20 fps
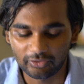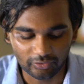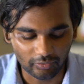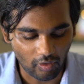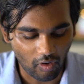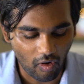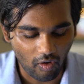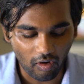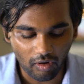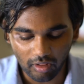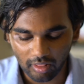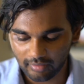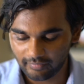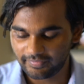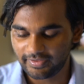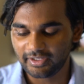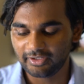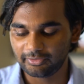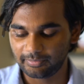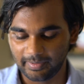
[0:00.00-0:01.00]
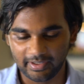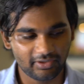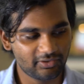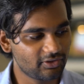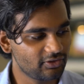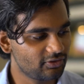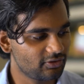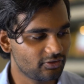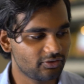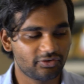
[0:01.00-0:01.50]
So all of these
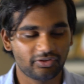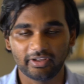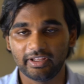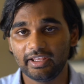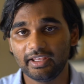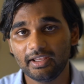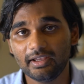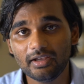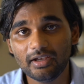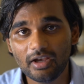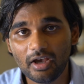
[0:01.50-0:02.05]
pieces you see